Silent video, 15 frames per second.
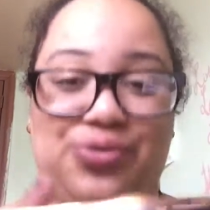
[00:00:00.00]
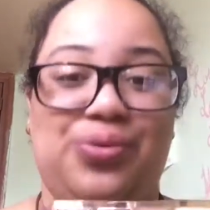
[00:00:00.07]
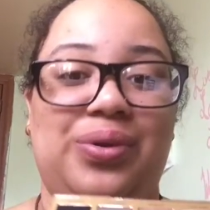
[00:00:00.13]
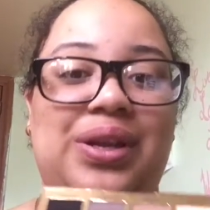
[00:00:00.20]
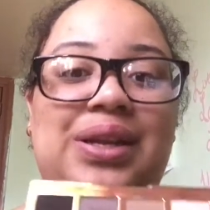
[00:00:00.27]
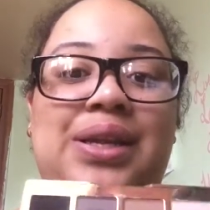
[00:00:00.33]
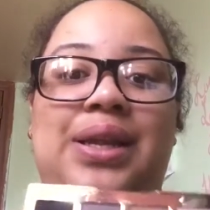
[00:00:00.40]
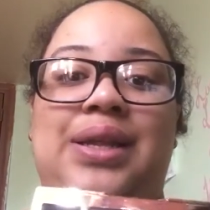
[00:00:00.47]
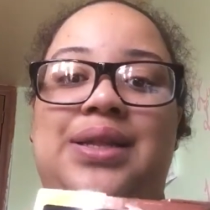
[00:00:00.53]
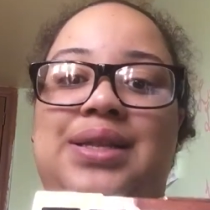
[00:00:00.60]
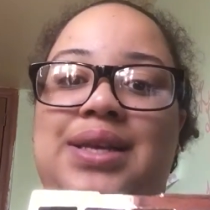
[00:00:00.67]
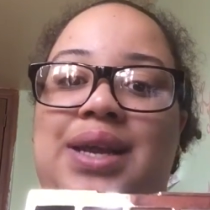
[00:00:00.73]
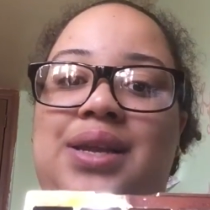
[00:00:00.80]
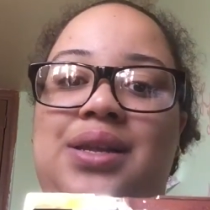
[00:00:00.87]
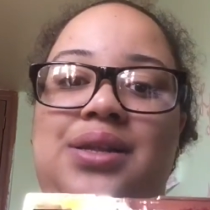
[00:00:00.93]
you only need a
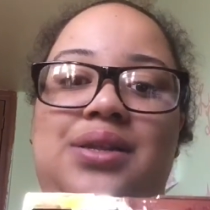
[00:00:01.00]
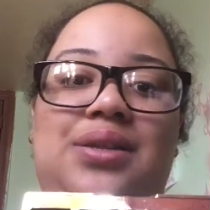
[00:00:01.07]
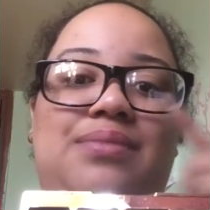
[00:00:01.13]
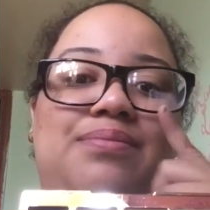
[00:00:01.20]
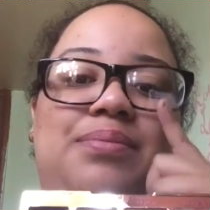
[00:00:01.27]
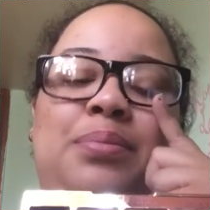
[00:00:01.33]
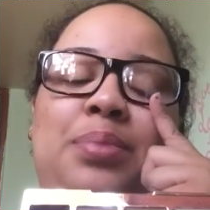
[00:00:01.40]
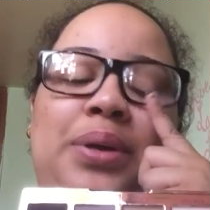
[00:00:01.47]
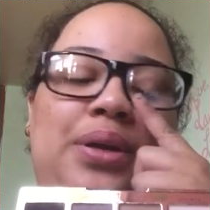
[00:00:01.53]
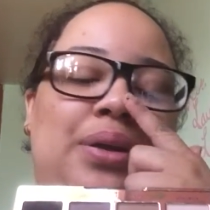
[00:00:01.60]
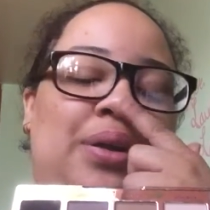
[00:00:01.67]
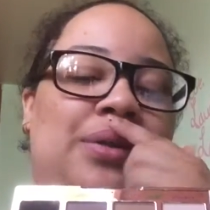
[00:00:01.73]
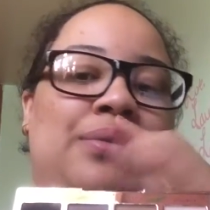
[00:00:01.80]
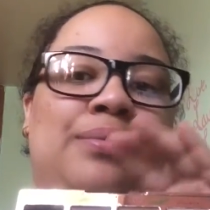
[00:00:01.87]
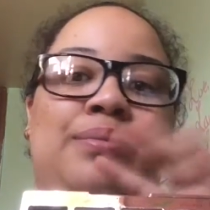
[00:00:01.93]
tiny bit
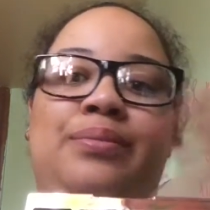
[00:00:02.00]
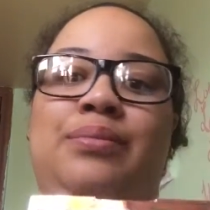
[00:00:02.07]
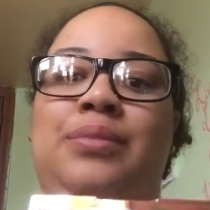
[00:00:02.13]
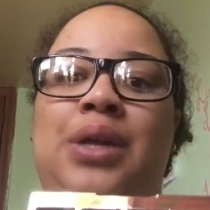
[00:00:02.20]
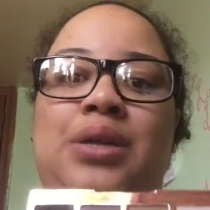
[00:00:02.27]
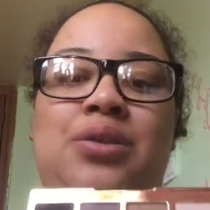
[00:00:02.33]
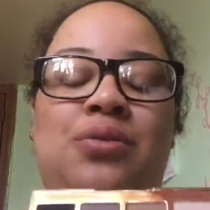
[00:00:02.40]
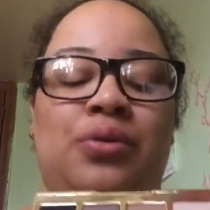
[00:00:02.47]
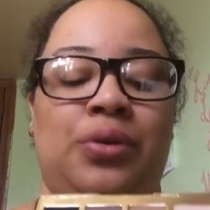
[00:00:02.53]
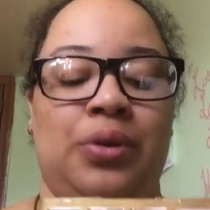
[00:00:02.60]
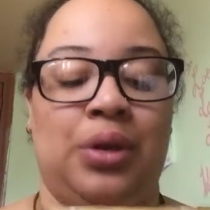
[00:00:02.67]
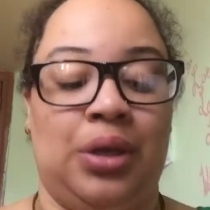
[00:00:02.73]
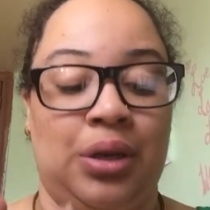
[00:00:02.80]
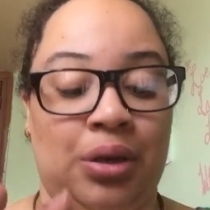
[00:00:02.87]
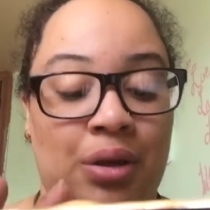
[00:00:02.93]
and that's all you
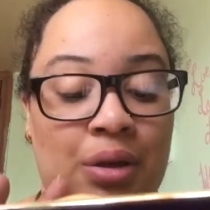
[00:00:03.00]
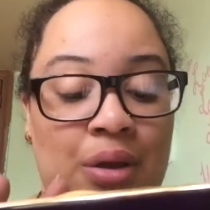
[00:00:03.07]
need